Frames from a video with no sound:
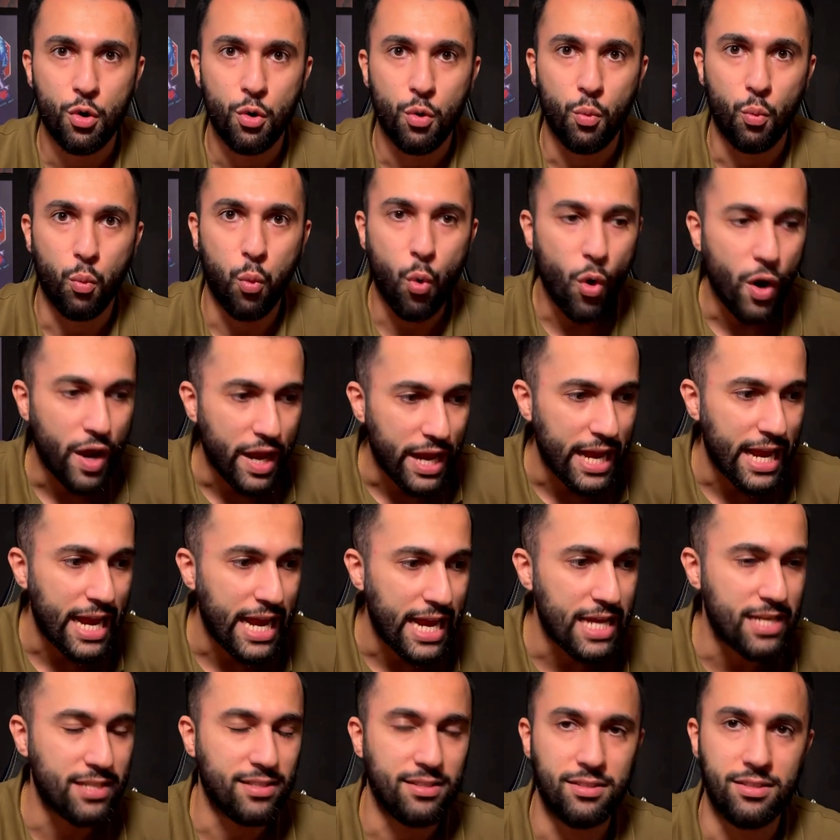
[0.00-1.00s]
what it
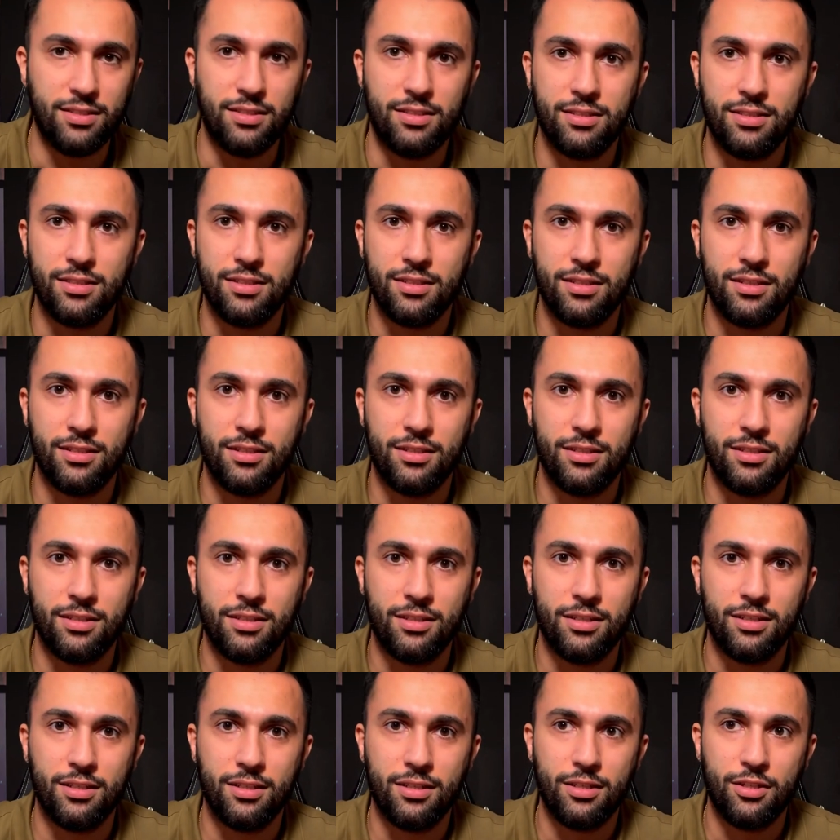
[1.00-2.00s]
is
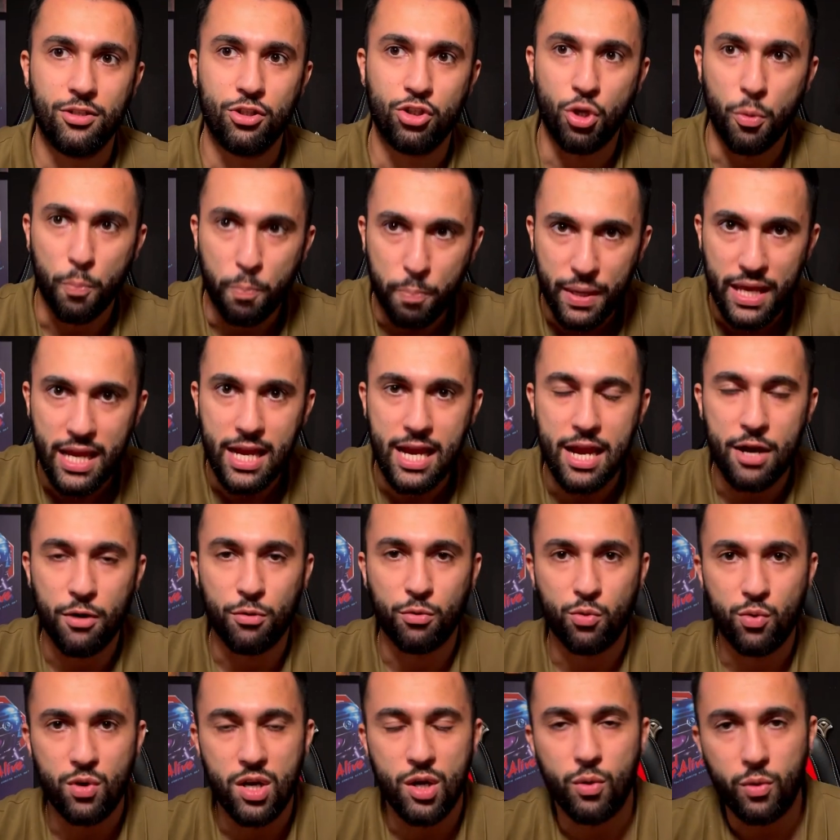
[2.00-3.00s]
to be a
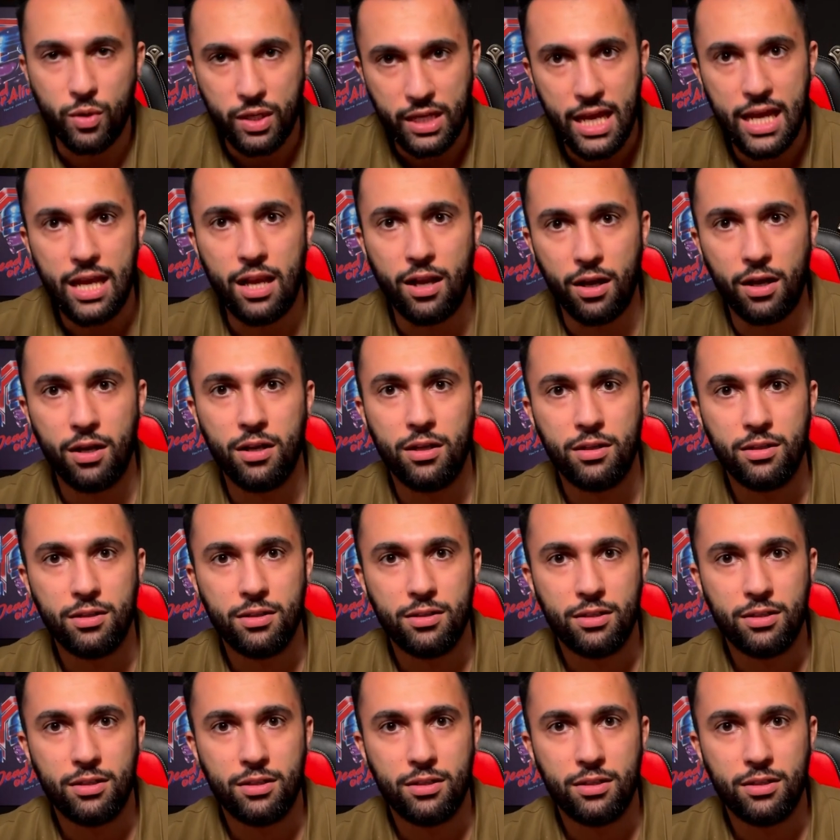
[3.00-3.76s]
real killer